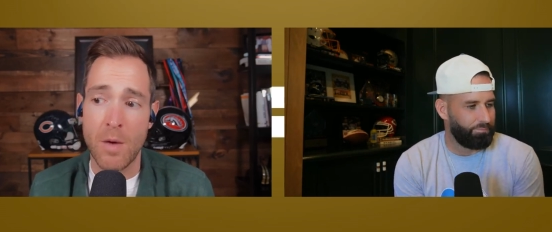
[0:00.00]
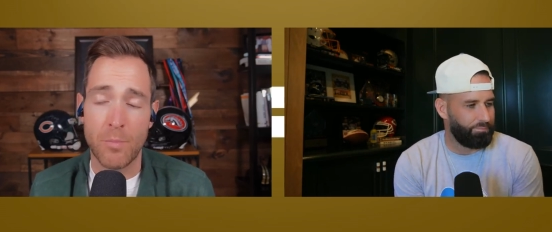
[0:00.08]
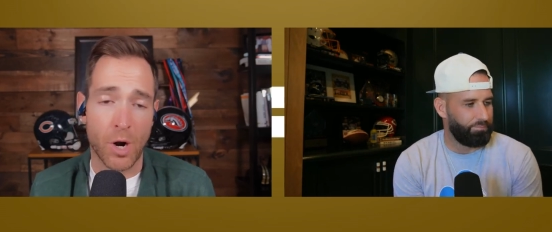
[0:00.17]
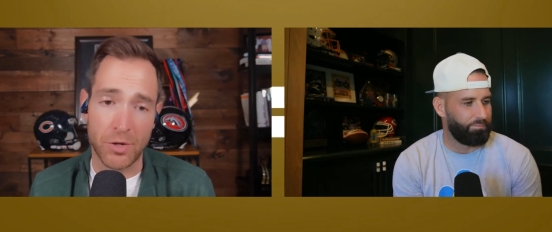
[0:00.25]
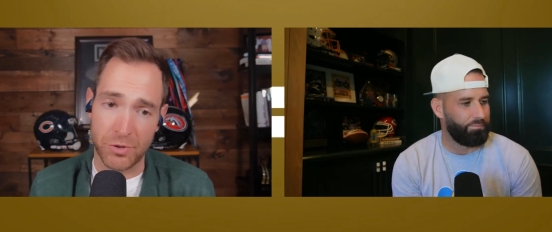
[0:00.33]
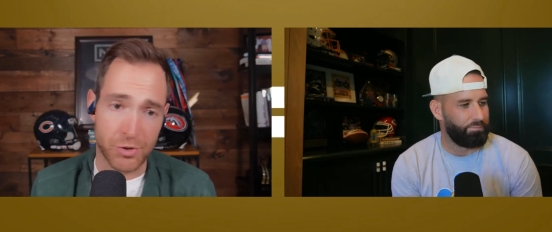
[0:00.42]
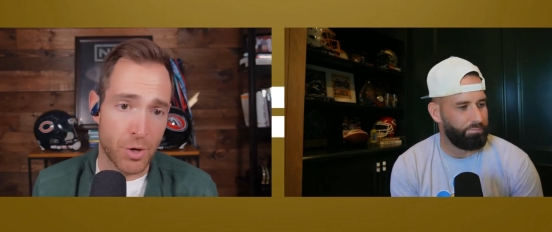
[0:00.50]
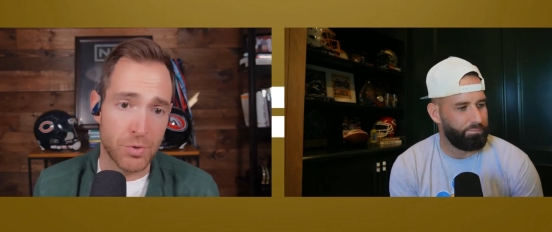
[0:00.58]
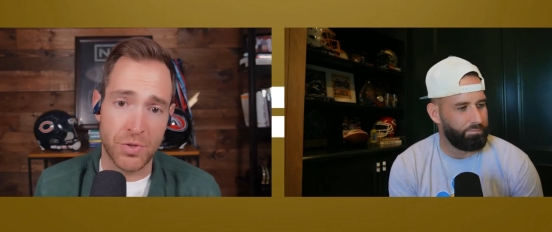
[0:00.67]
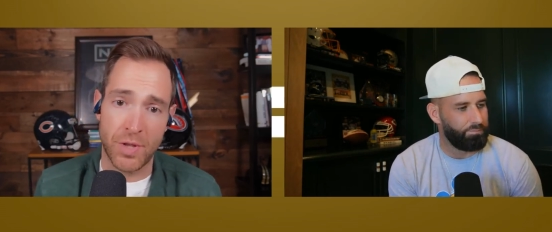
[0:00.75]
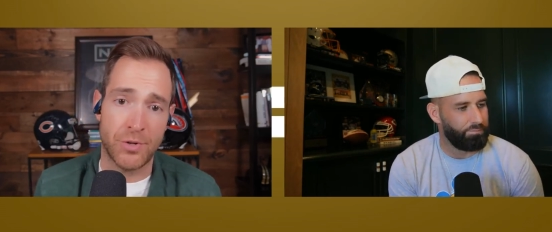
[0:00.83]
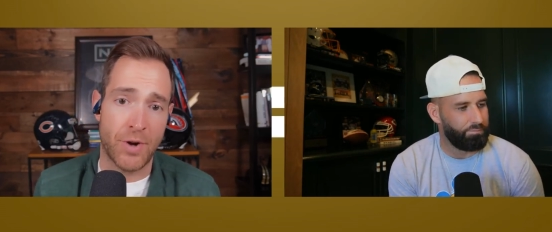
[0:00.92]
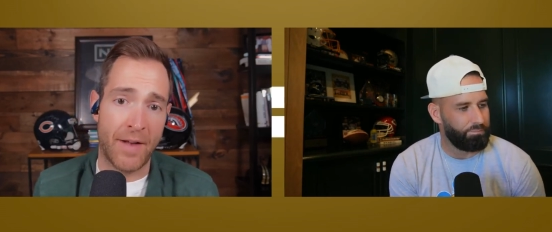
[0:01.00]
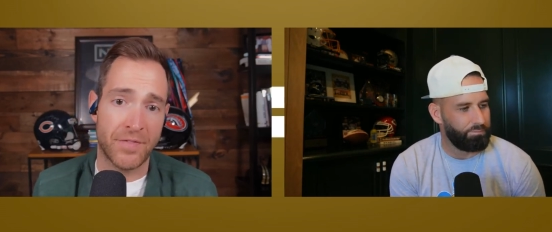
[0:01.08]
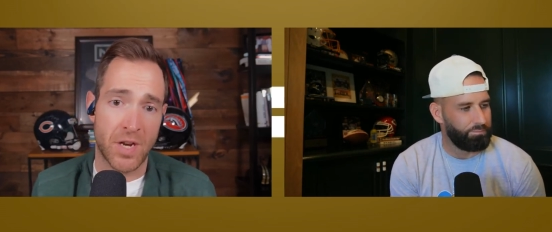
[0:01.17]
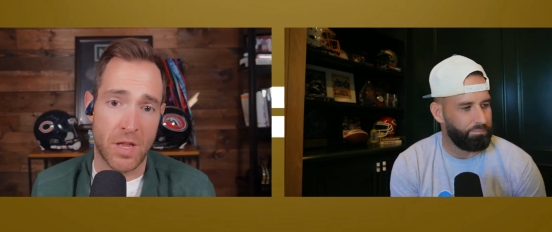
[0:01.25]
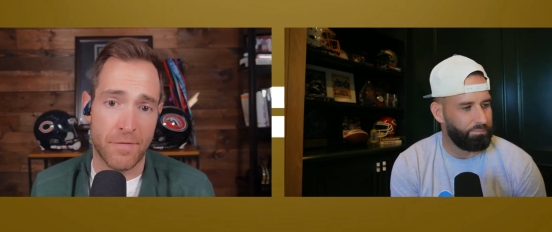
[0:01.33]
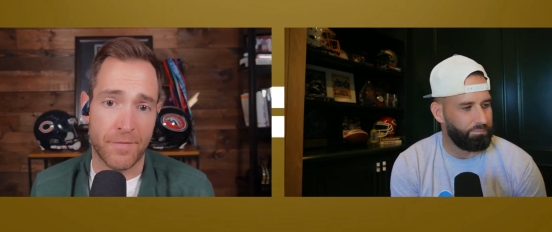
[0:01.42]
Speaker 1: Broderick Jones, who they
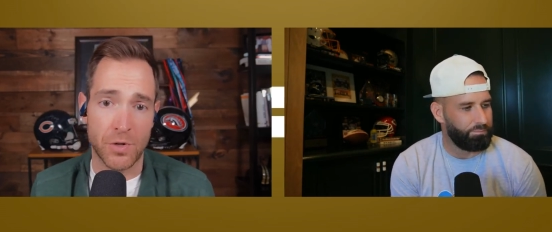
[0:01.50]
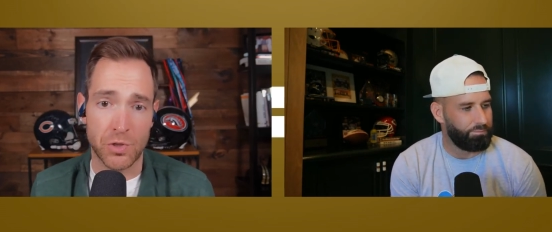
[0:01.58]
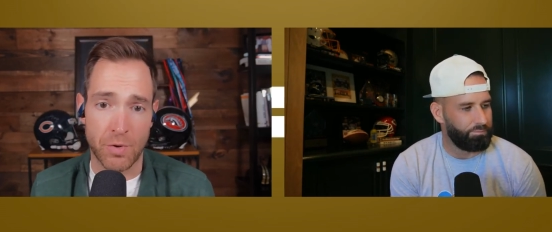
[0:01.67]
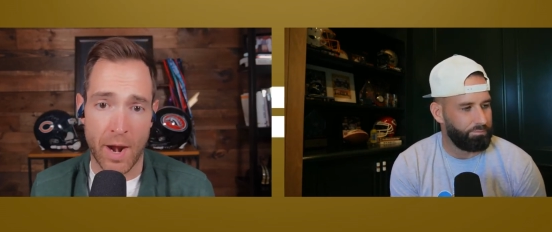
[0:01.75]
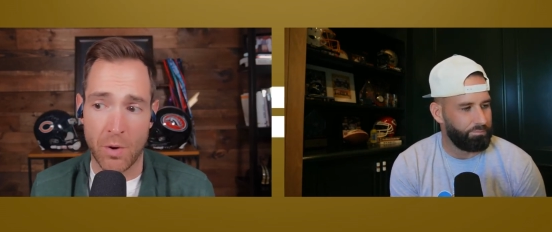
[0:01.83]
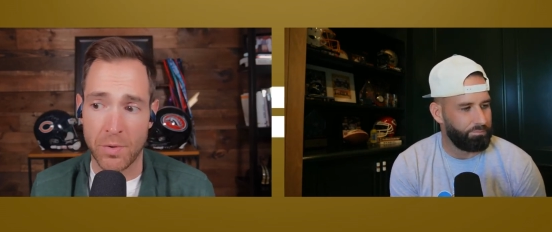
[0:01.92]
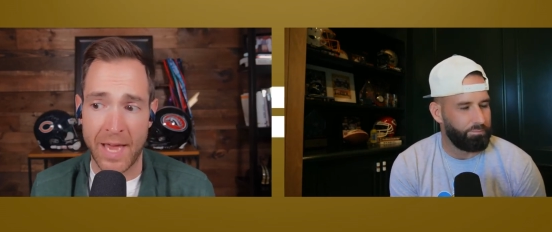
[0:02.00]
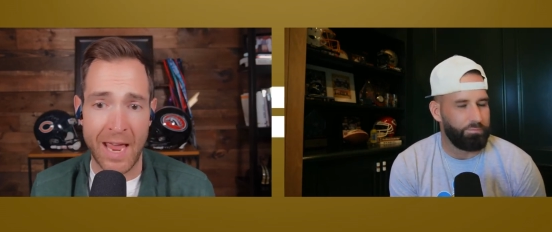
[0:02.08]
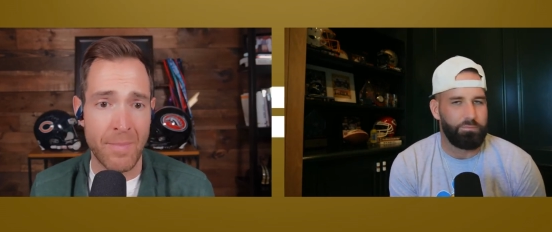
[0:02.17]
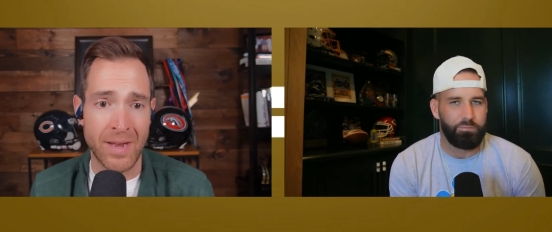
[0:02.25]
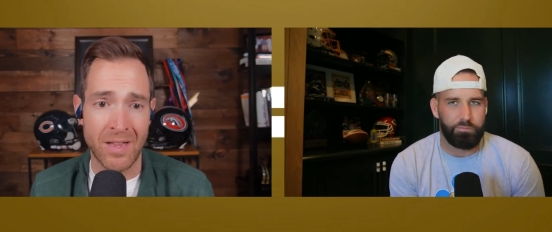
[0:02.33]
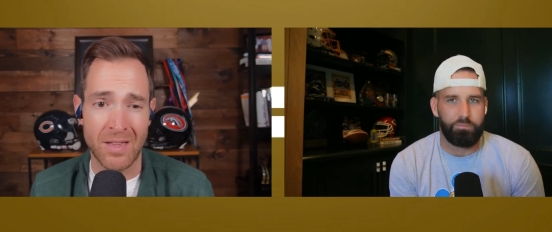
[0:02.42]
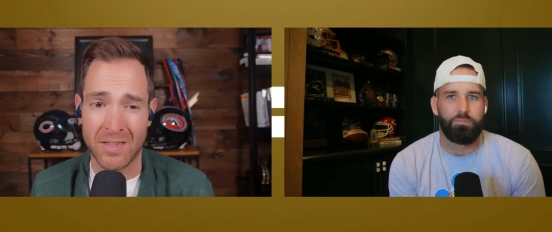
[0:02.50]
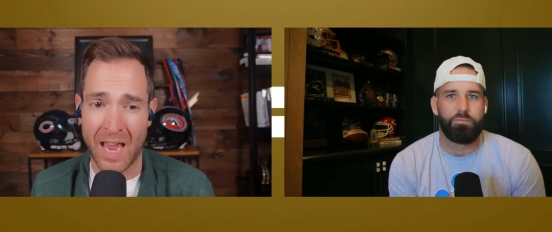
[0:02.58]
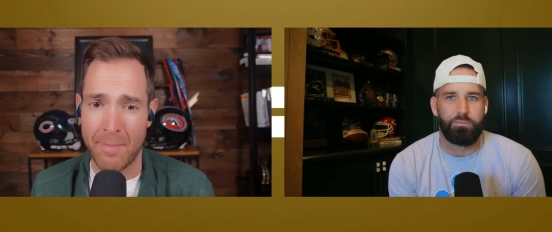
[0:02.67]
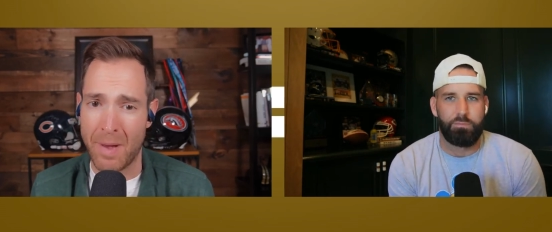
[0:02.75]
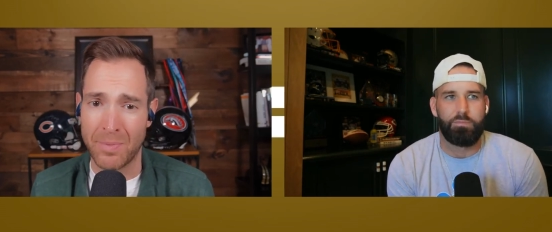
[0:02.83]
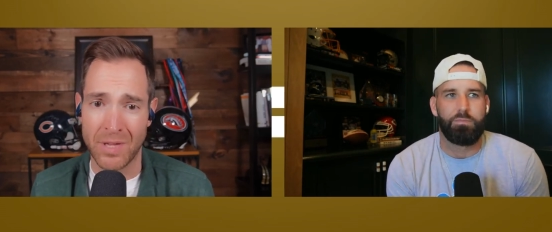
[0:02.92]
drafted in the first round, came into this
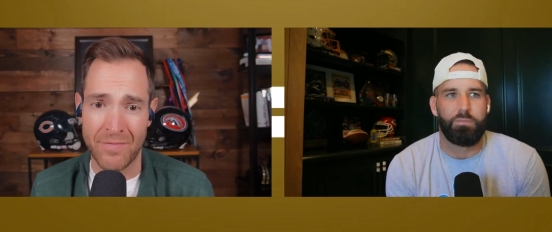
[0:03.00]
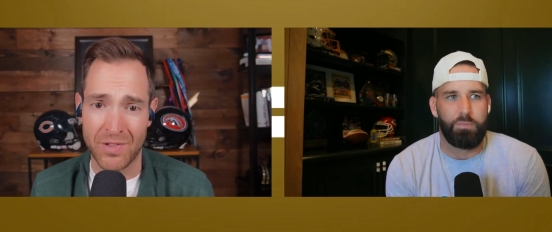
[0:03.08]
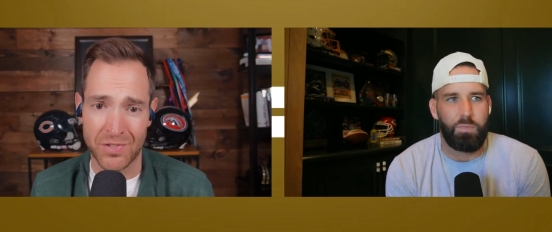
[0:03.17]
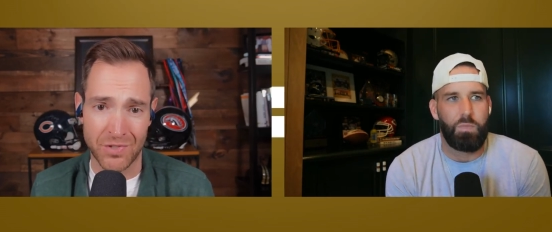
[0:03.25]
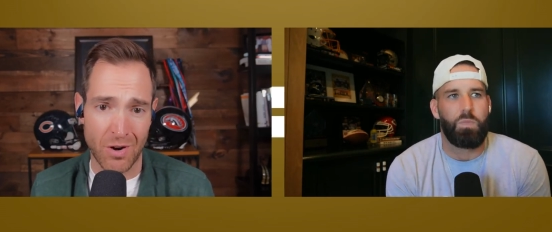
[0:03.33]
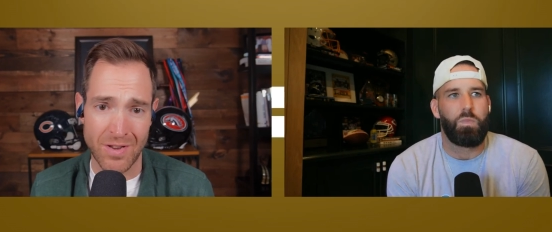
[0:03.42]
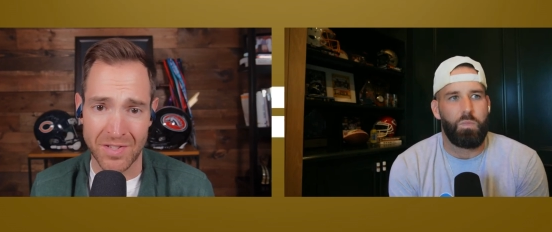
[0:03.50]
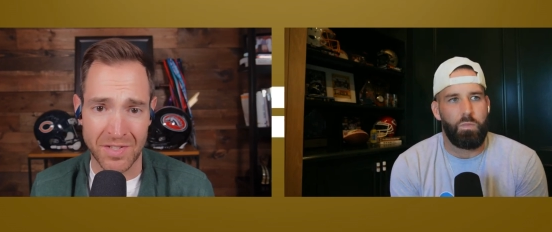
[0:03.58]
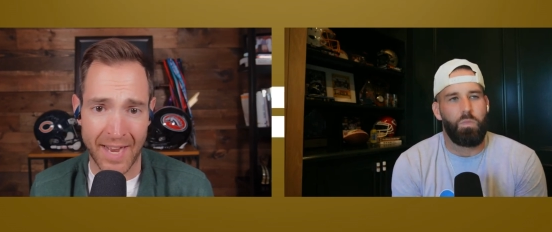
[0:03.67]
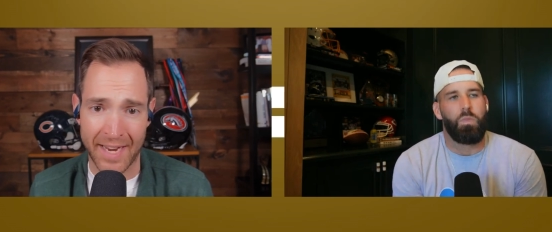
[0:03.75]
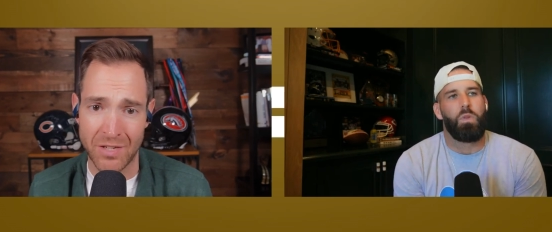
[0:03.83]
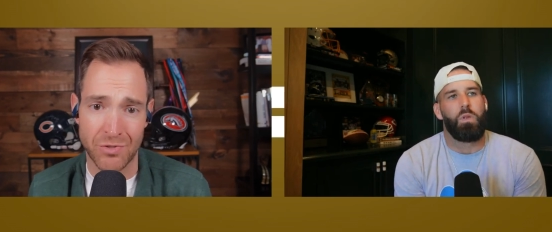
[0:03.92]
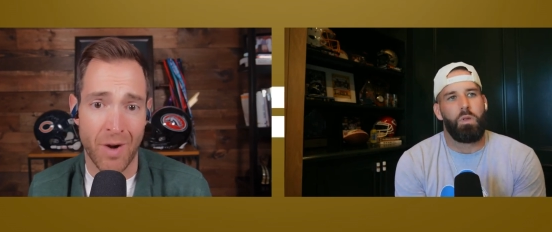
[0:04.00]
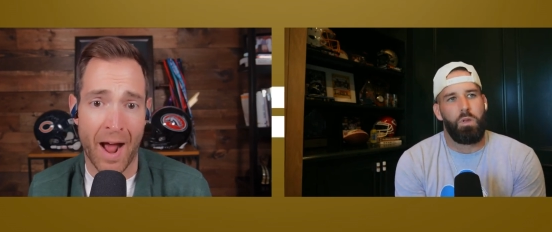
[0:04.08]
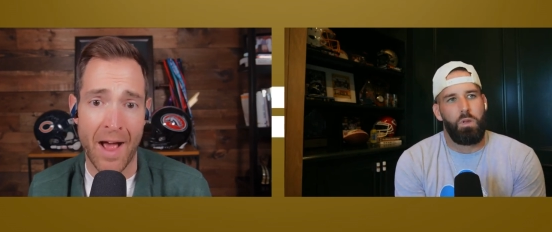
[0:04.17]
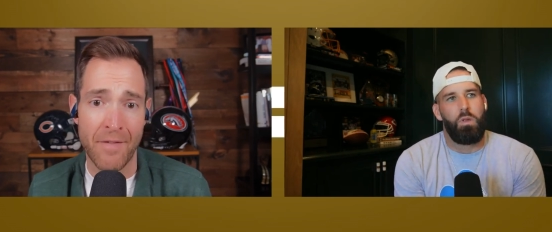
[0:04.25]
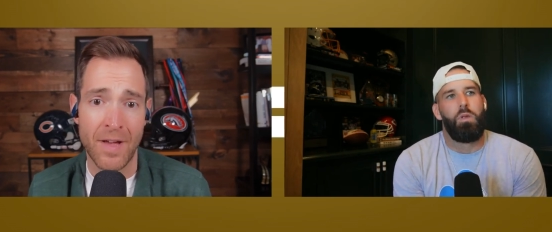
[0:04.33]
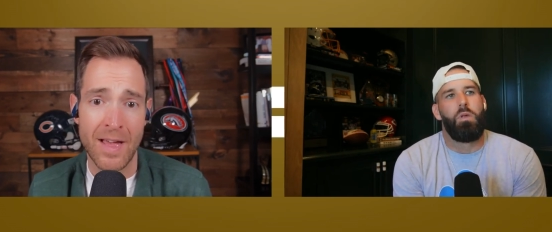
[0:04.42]
game, I believe, at the start of the second
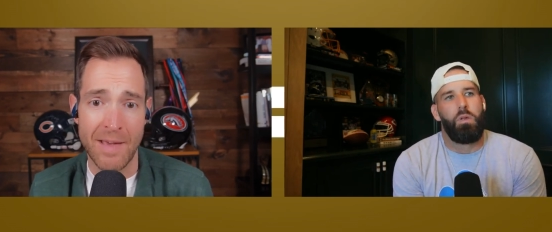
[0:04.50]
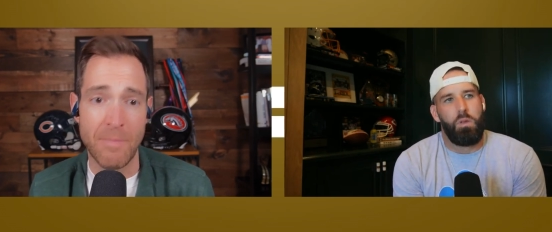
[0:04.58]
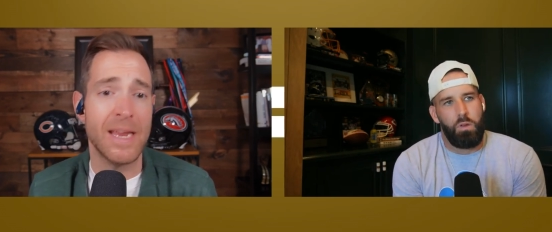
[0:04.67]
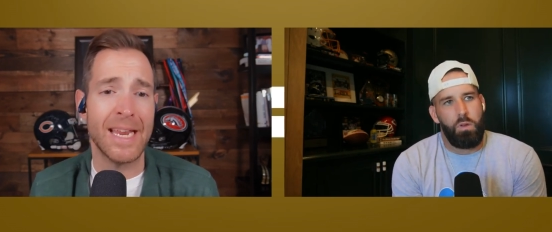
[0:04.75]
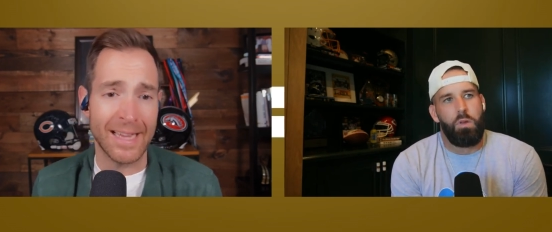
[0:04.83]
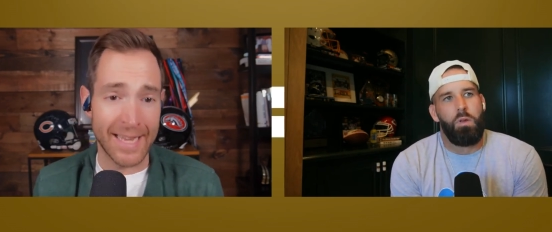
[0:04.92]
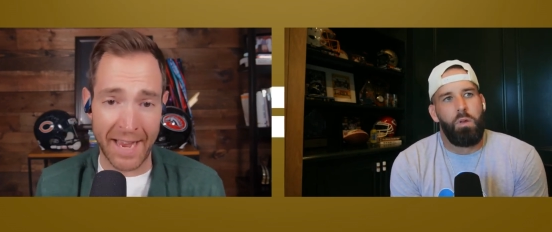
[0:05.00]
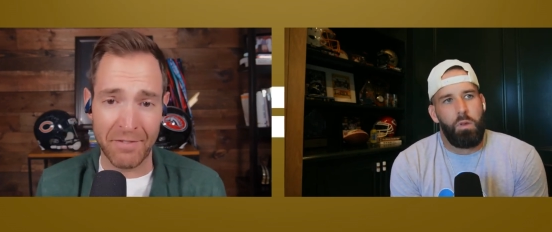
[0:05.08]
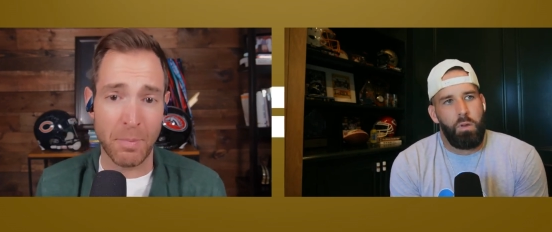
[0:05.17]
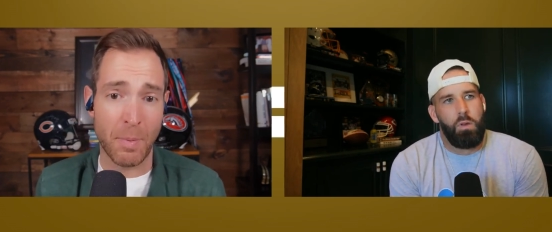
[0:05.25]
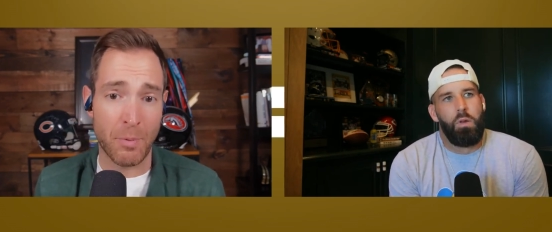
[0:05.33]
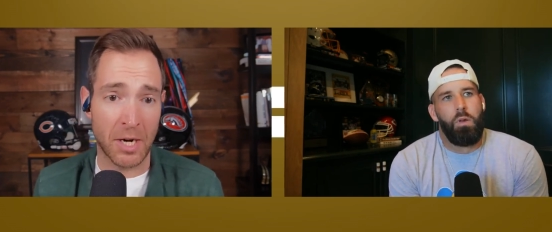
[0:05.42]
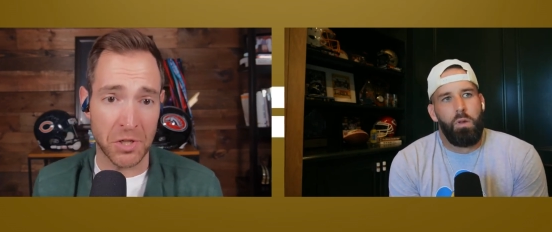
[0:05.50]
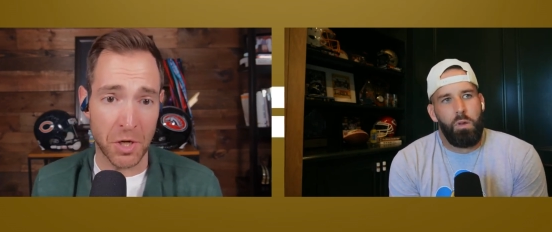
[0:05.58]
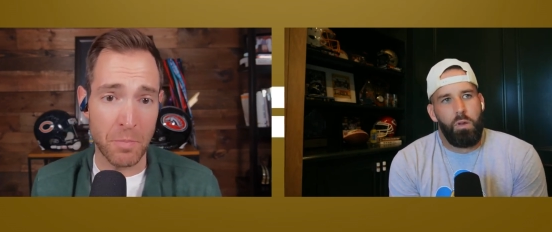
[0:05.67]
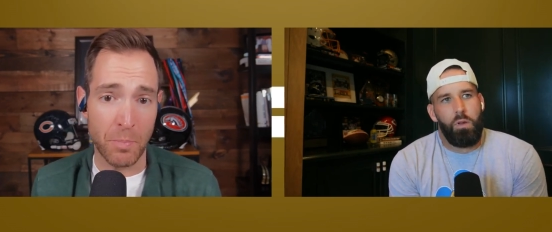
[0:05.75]
drive, immediately gave up a pressure.